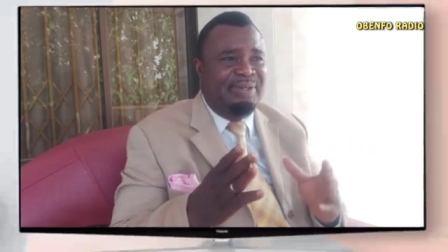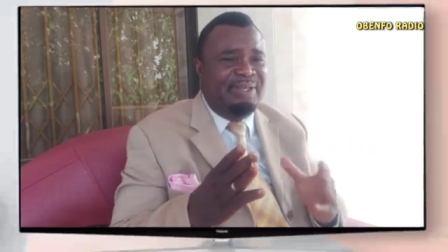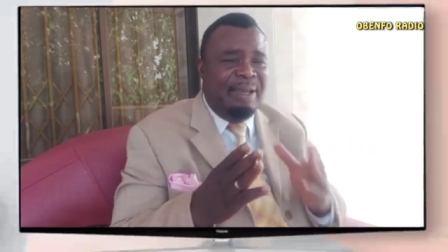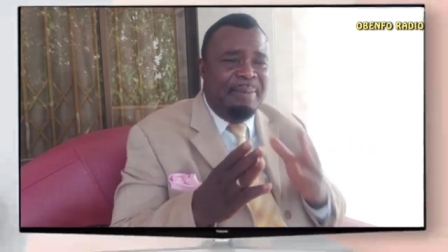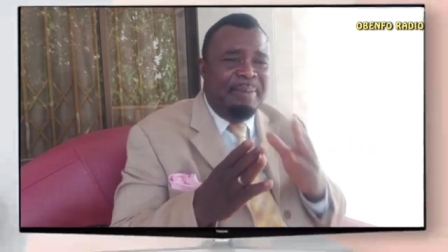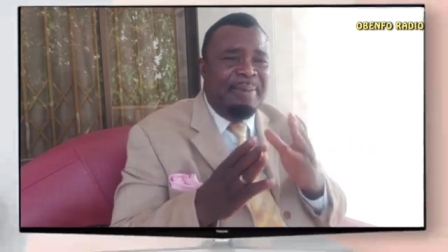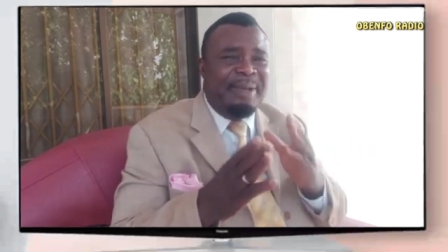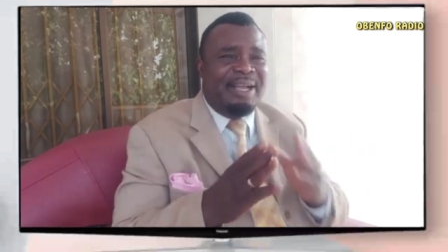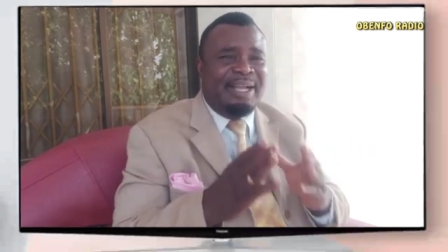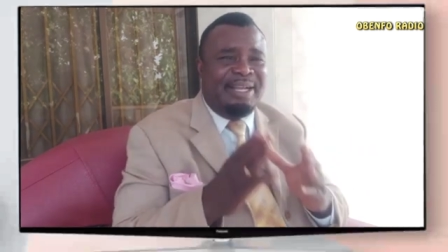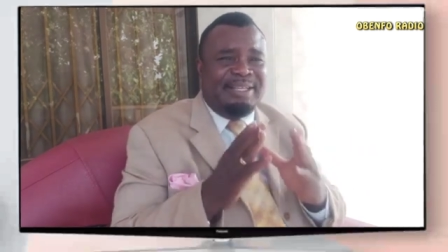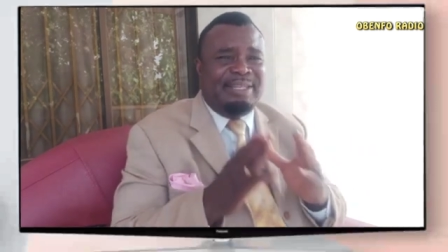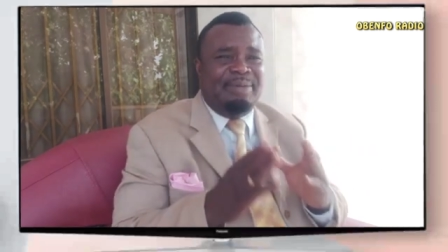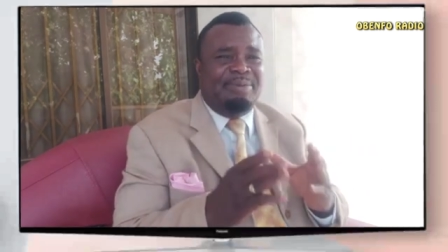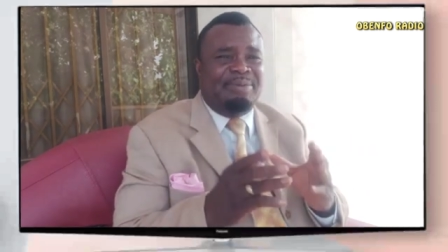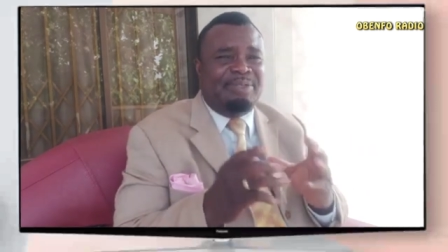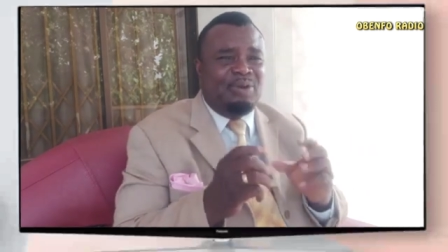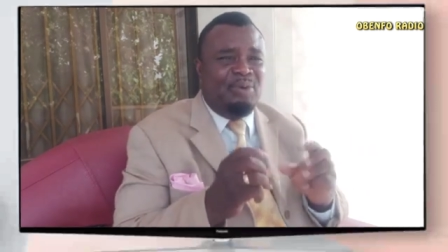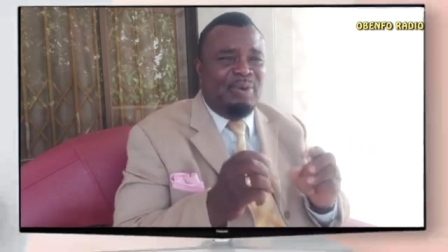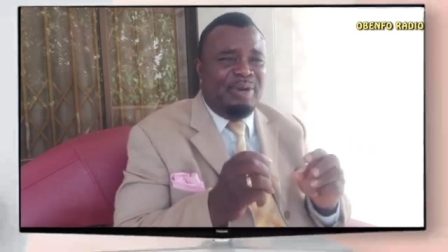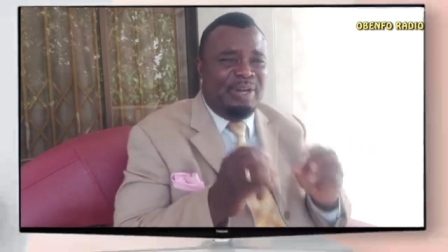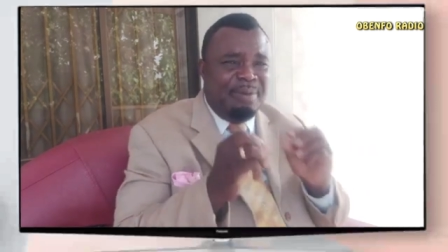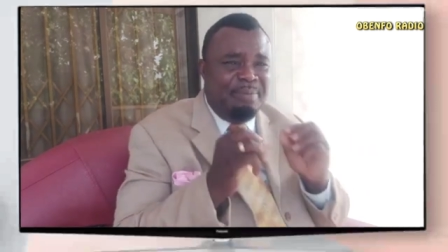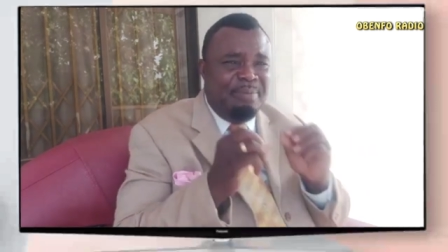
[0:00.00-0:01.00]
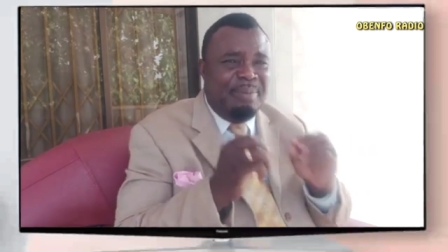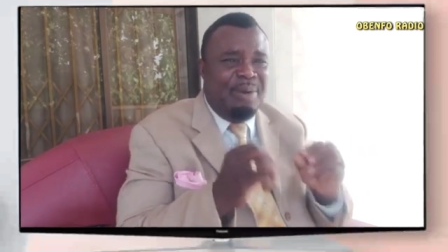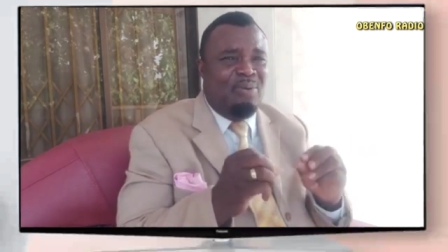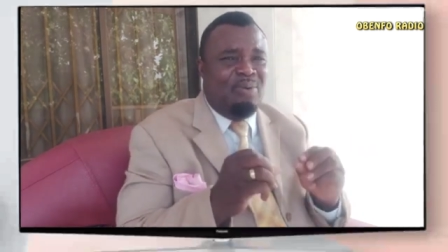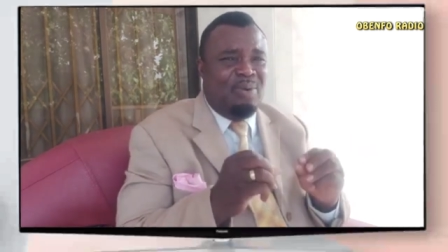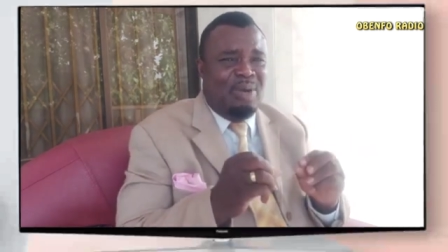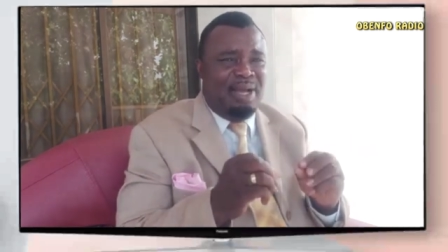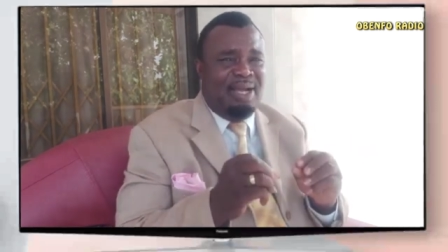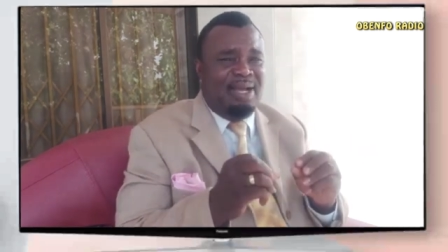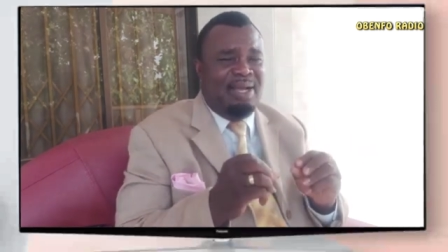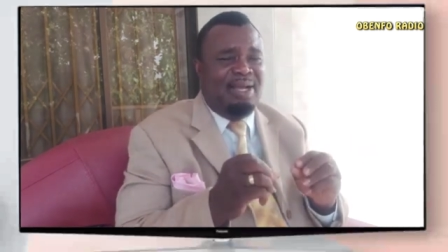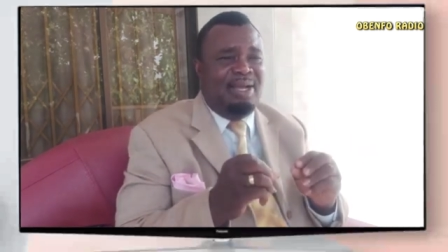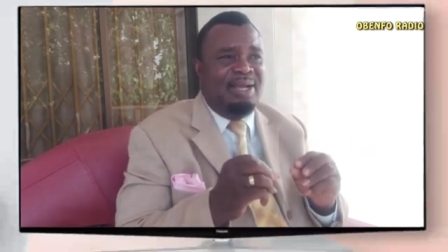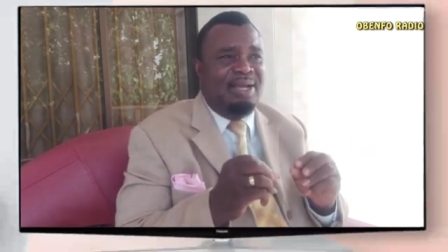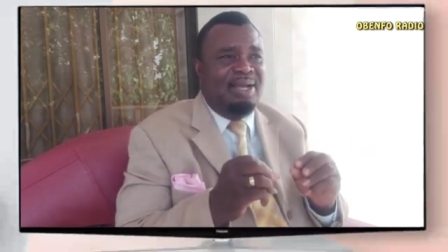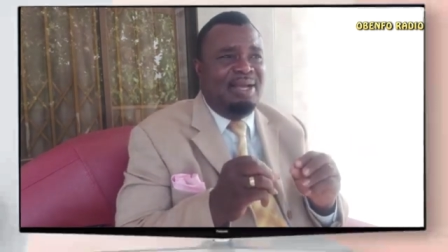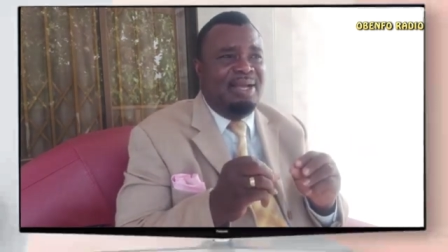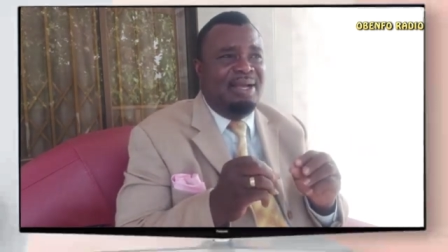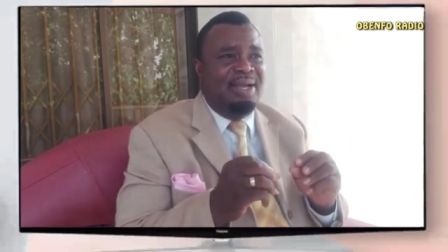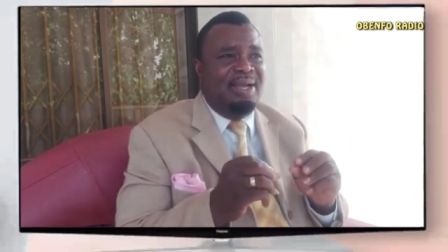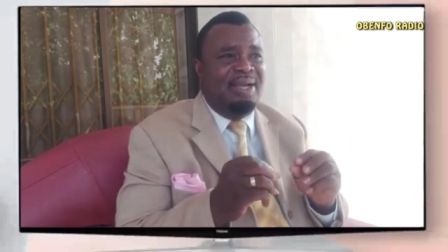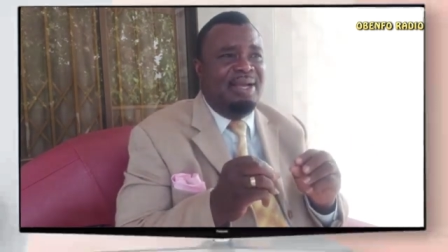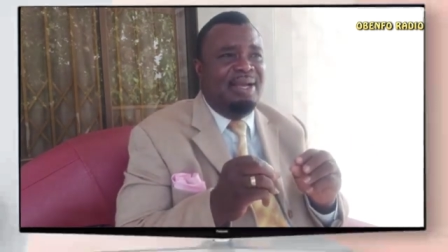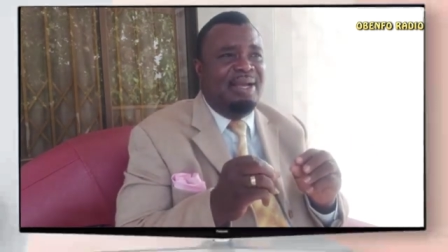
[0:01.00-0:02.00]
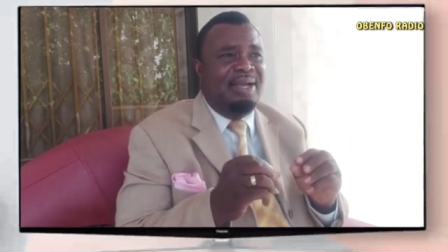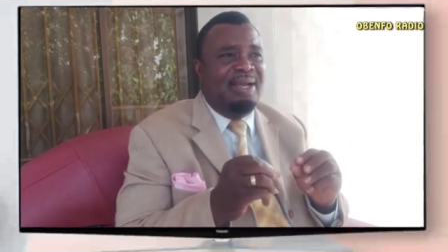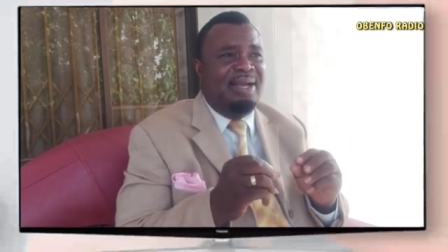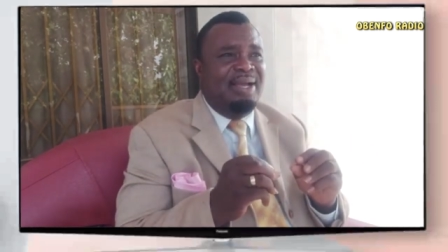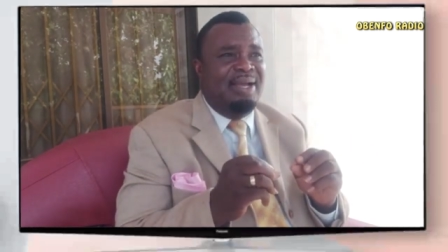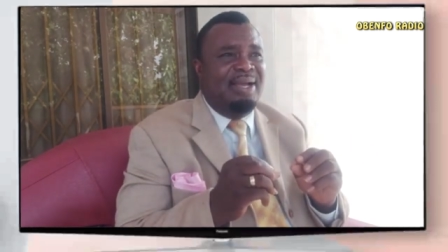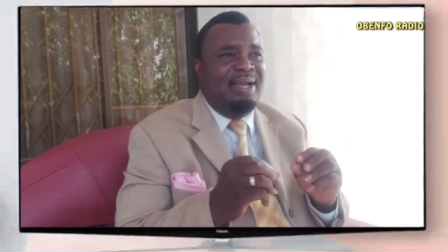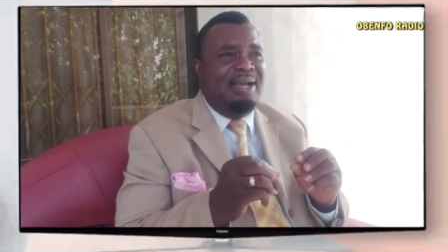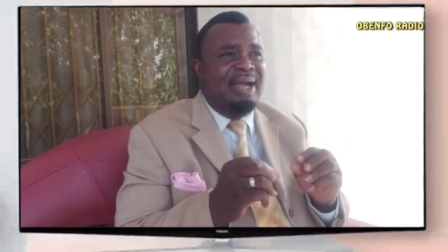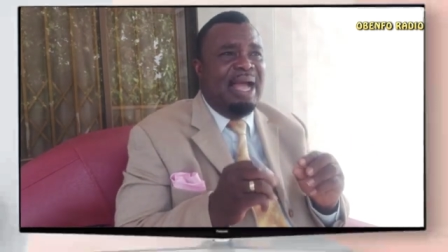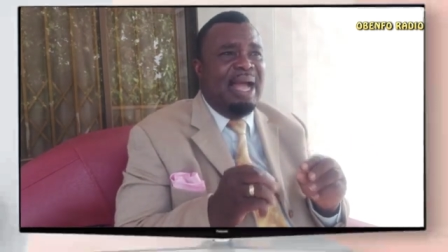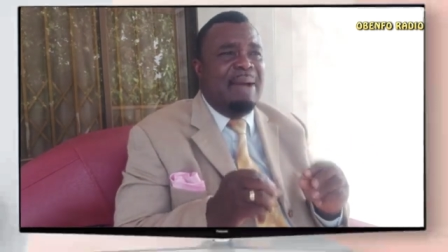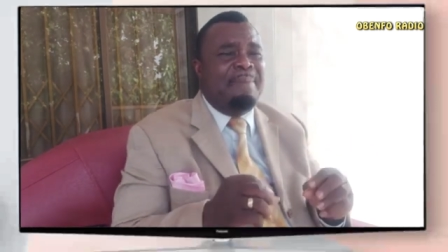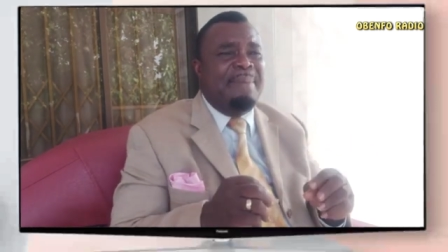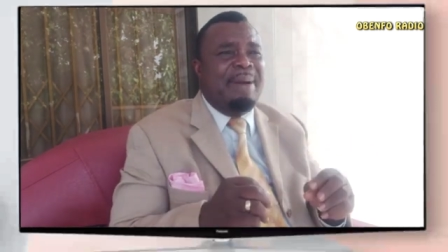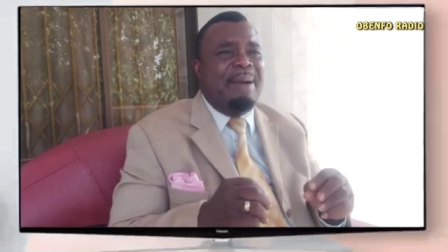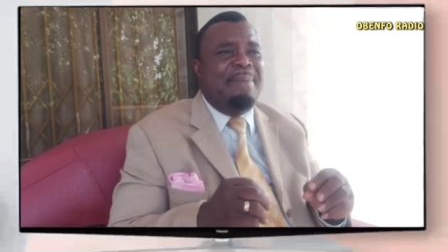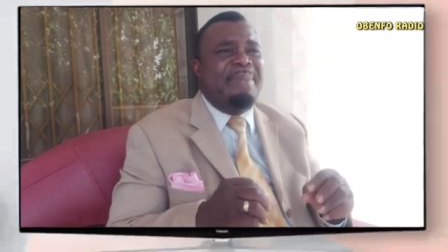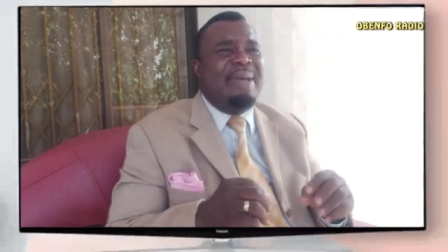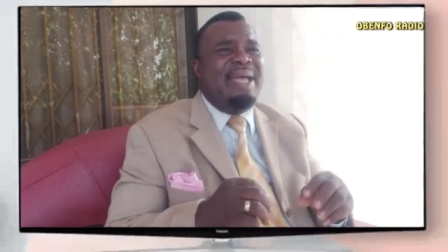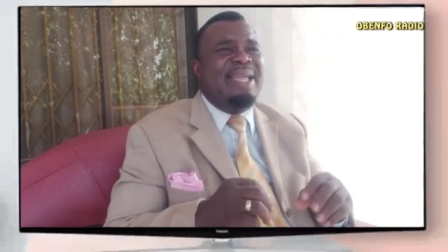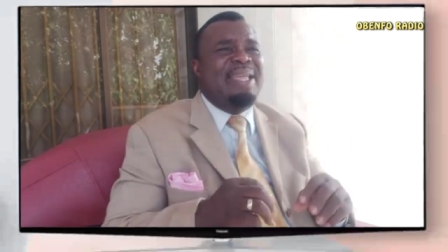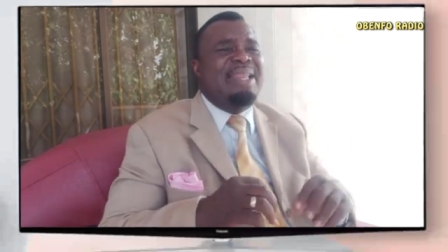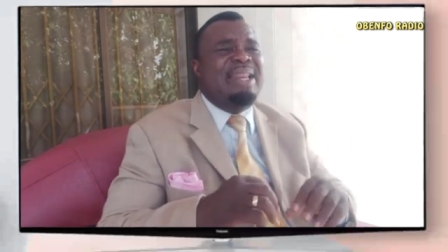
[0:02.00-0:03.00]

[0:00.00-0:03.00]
Nyami catch him so the mawa. A mamma